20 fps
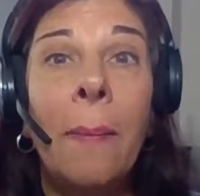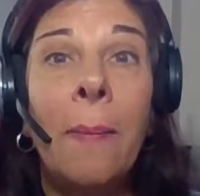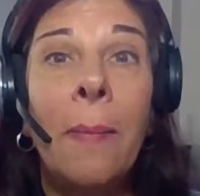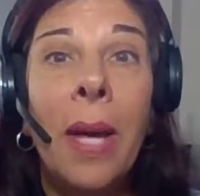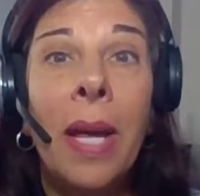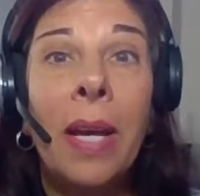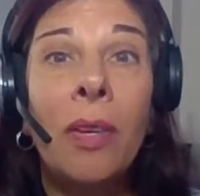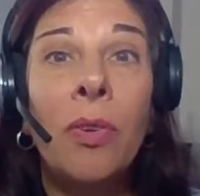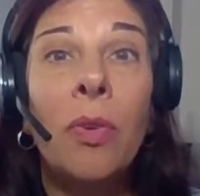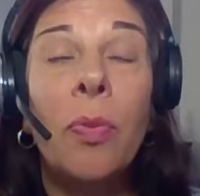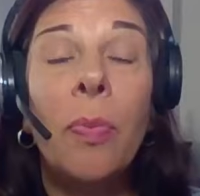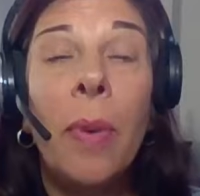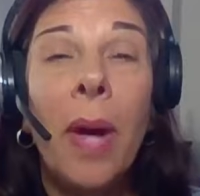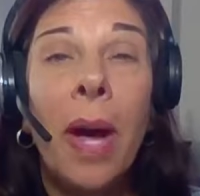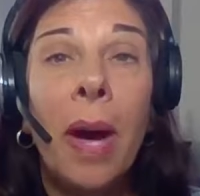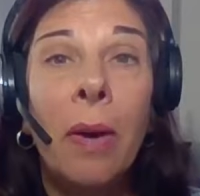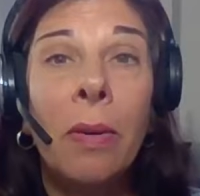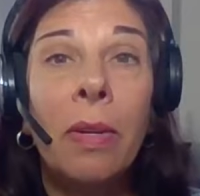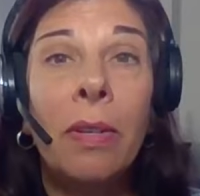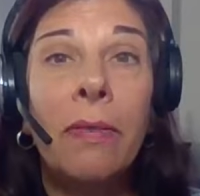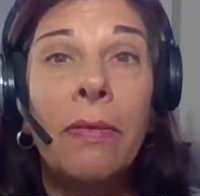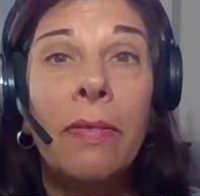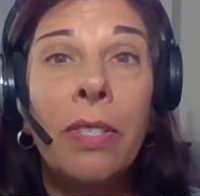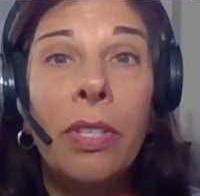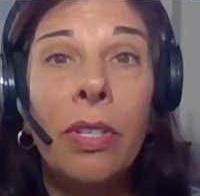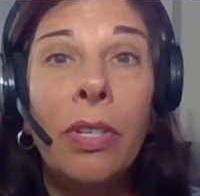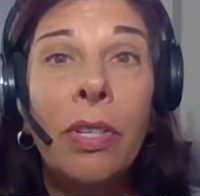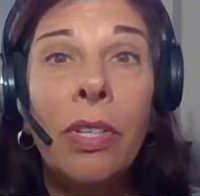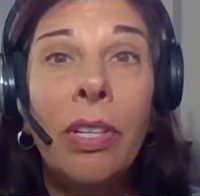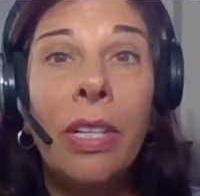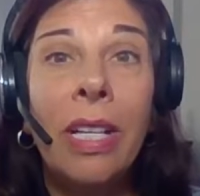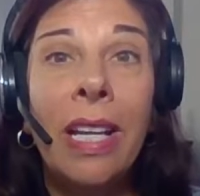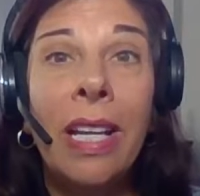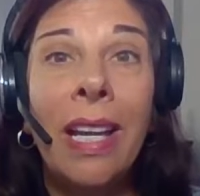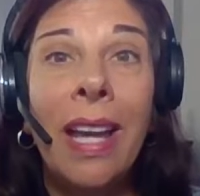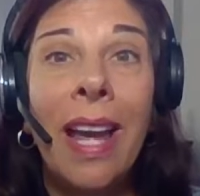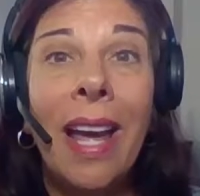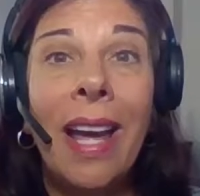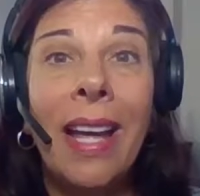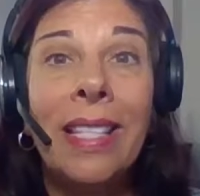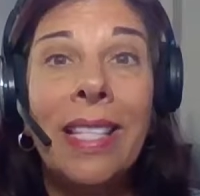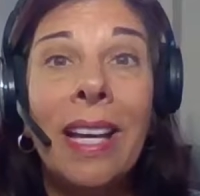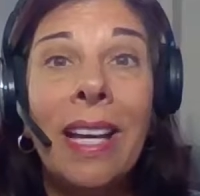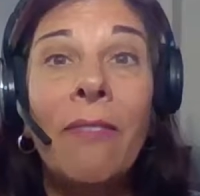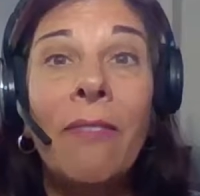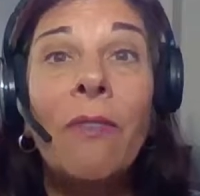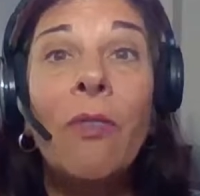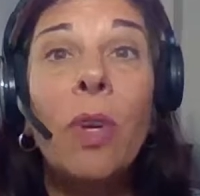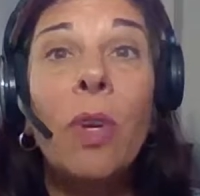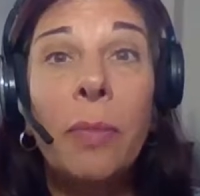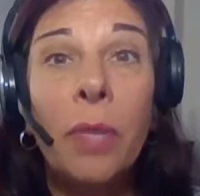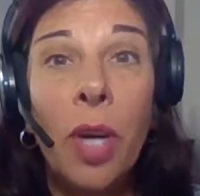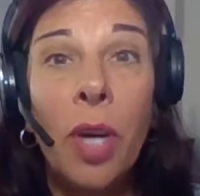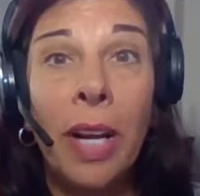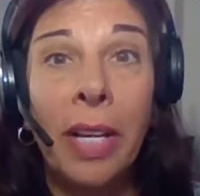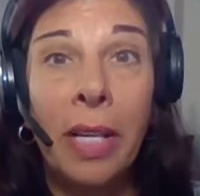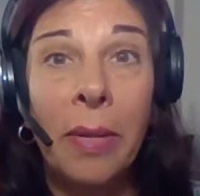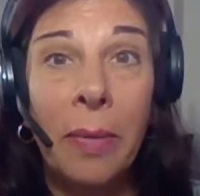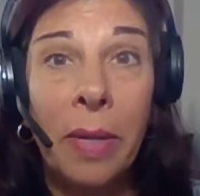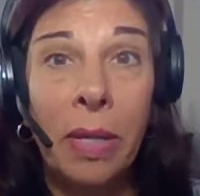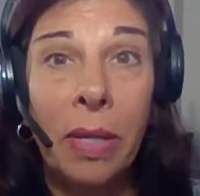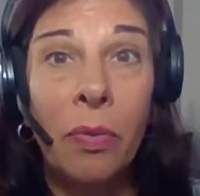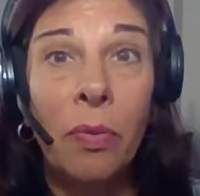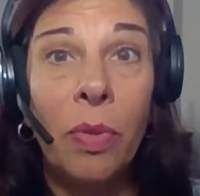medical power of attorney as a form document,